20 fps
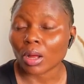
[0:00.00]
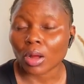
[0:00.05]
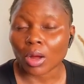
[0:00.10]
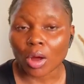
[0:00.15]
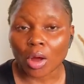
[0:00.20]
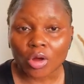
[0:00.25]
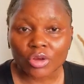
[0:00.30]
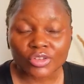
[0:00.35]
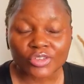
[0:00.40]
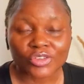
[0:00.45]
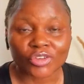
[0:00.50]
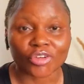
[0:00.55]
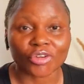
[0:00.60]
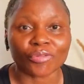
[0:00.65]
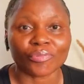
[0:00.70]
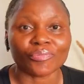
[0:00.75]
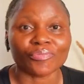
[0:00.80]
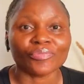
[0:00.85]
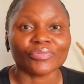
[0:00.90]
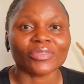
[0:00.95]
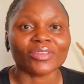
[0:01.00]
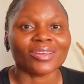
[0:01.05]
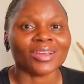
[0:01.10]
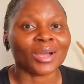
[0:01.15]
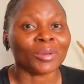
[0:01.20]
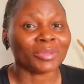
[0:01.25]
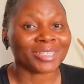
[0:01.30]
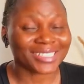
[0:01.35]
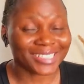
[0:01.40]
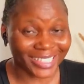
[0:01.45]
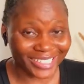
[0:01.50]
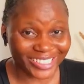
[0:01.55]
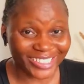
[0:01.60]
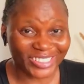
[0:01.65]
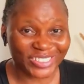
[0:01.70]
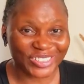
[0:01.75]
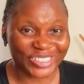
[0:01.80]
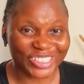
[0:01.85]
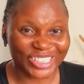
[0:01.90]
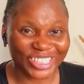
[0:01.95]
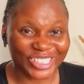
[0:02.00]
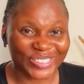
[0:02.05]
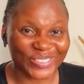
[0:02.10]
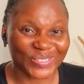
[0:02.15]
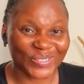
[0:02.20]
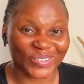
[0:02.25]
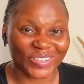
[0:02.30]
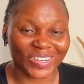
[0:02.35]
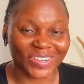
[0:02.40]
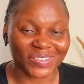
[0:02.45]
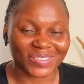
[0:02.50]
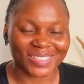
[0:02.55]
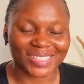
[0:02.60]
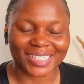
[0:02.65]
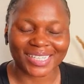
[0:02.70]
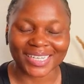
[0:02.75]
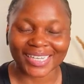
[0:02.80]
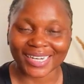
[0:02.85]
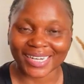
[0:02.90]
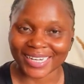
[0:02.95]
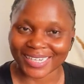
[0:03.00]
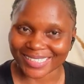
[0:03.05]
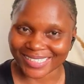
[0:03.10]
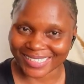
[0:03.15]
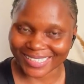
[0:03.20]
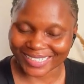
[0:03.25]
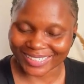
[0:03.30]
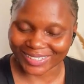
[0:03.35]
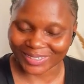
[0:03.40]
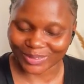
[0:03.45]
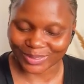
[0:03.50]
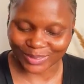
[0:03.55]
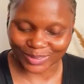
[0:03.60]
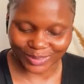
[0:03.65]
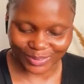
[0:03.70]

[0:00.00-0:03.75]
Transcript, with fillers: Also, I'm excited to check this one out. Let's check it out.